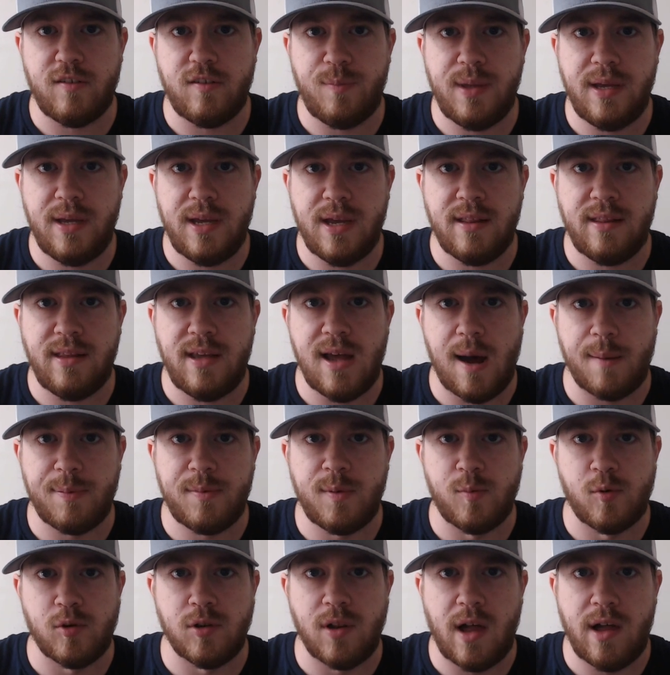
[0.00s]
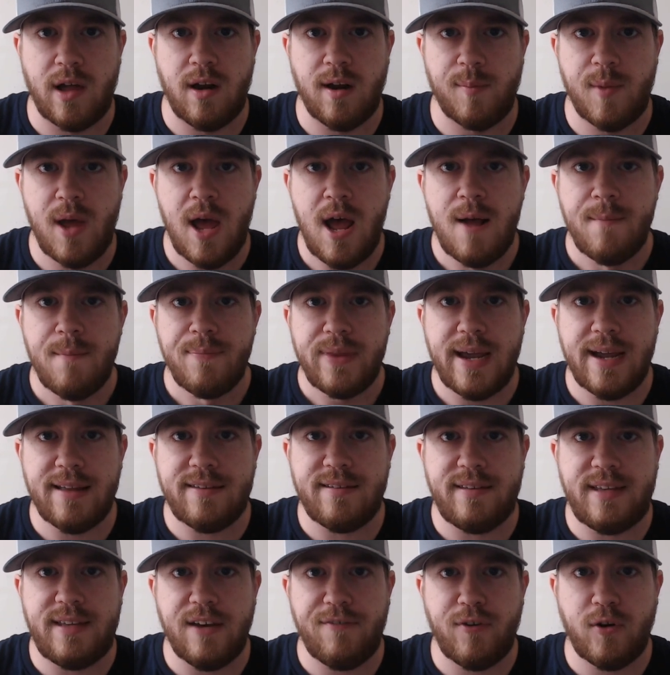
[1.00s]
of being in the optimal lineup. It's
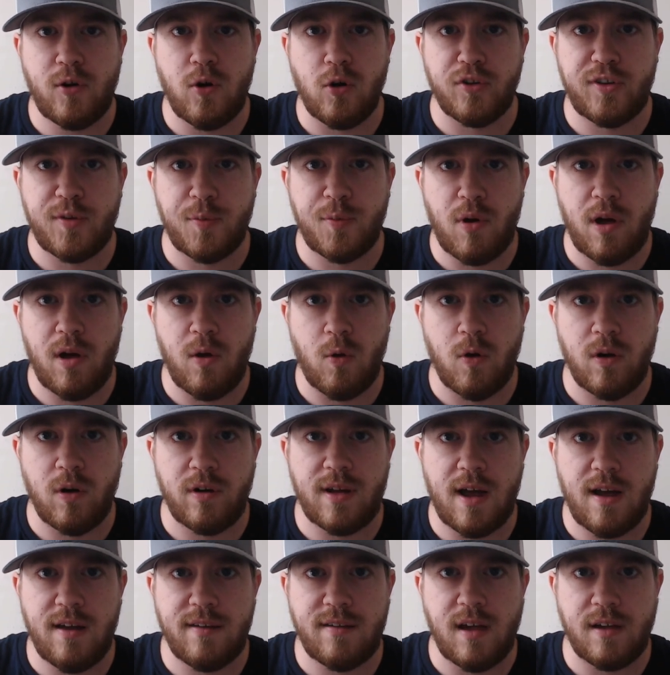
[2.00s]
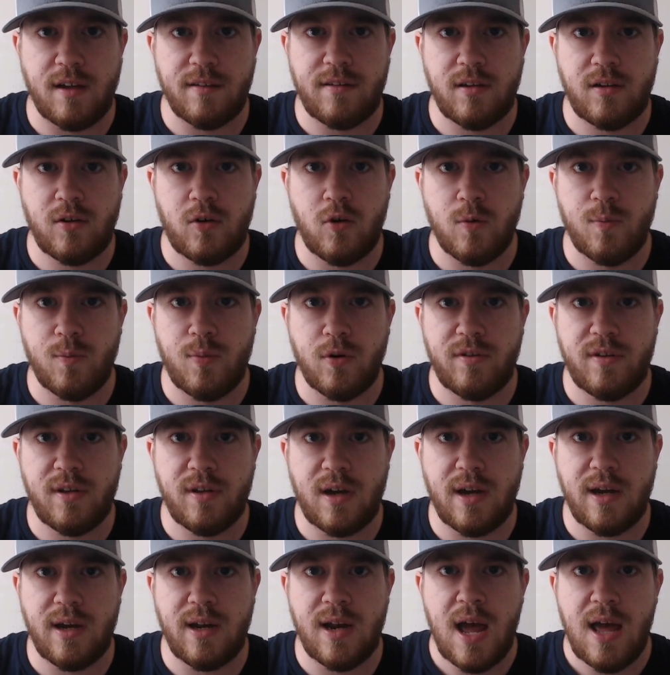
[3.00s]
difficult to prioritize Antetokounmpo
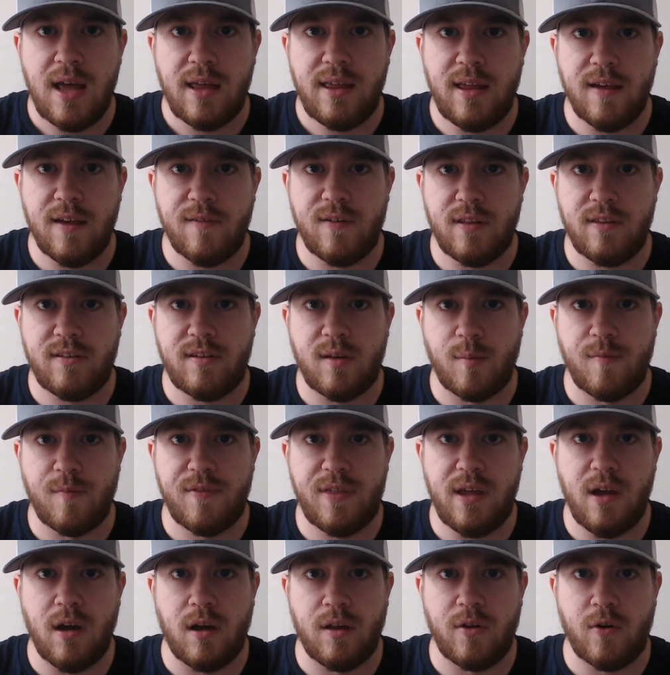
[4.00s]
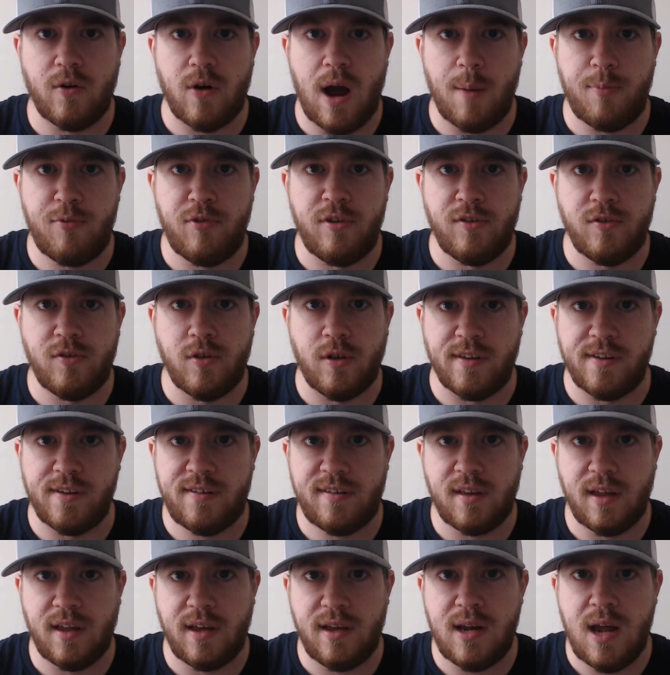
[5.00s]
tonight, given some of the other options on the
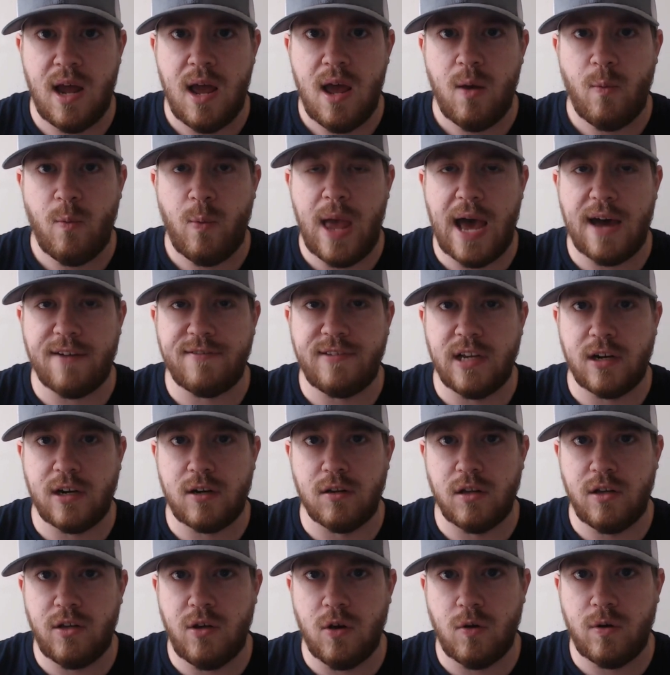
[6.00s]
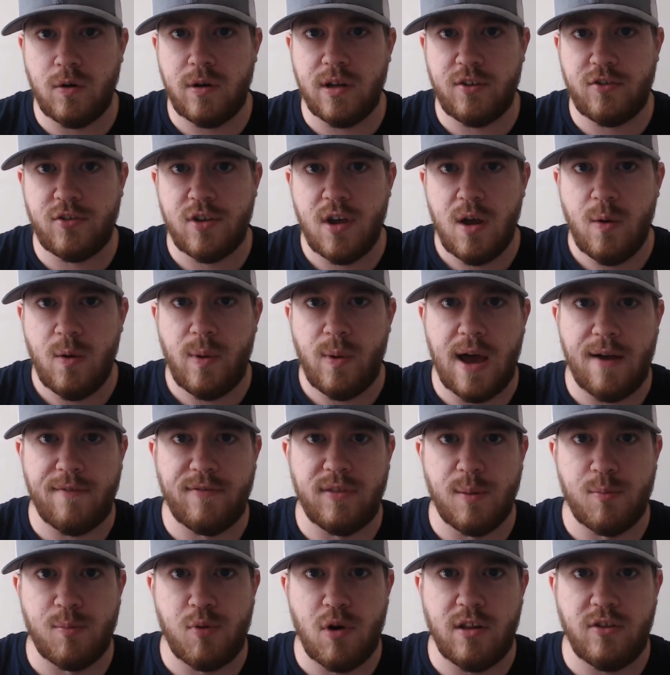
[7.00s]
slate. We have Nikola Jokic, we have
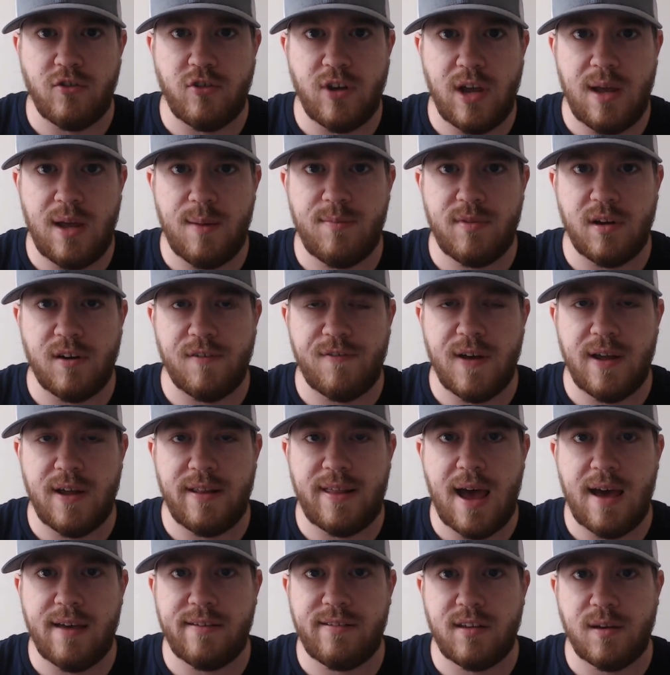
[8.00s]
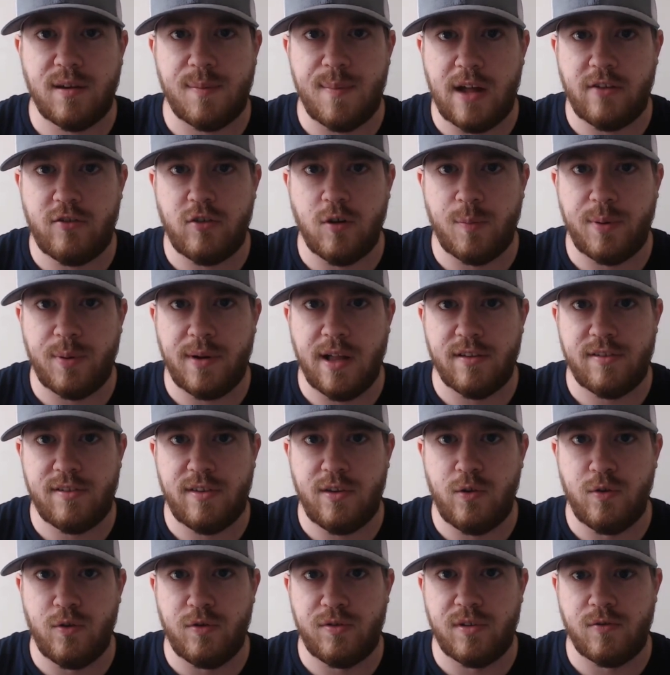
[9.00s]
LeBron James in a fantastic matchup against the
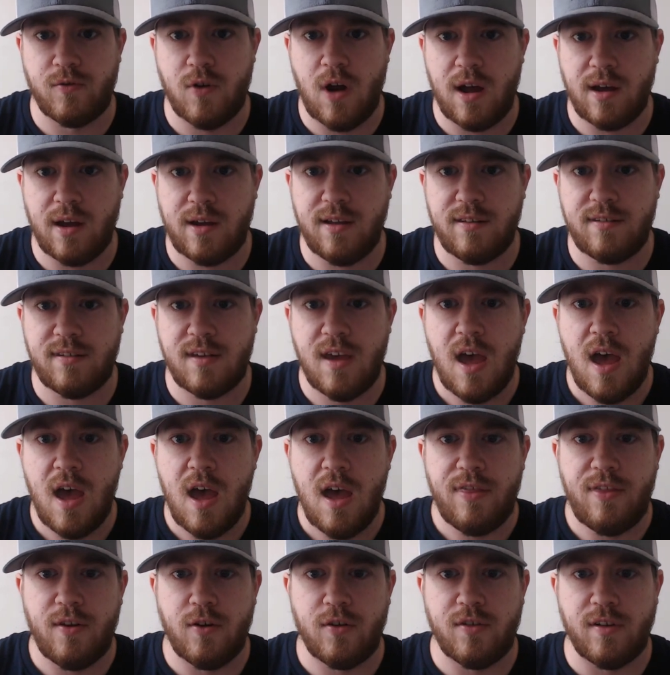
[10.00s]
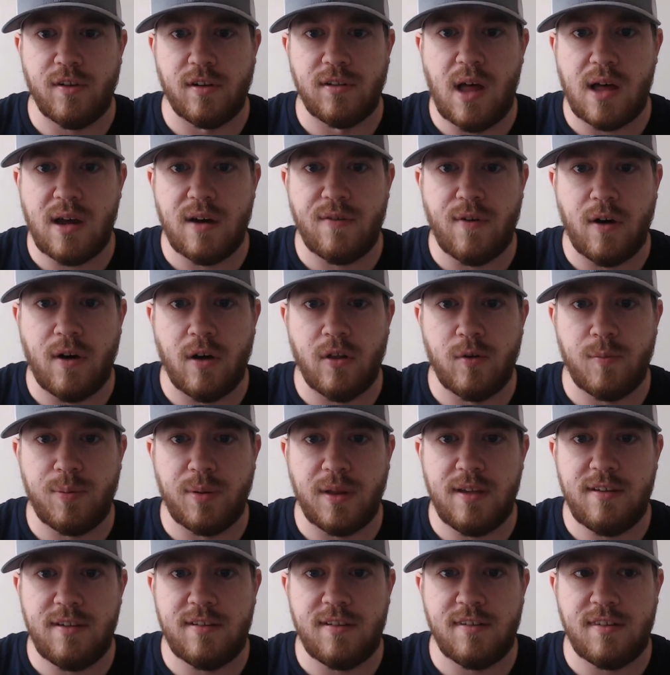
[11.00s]
Houston Rockets. There's a lot of other
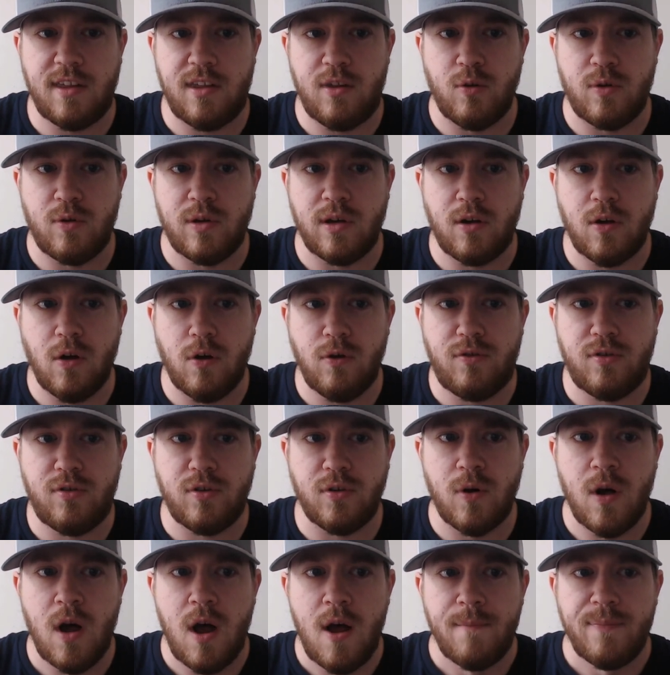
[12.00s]
places that you can go to,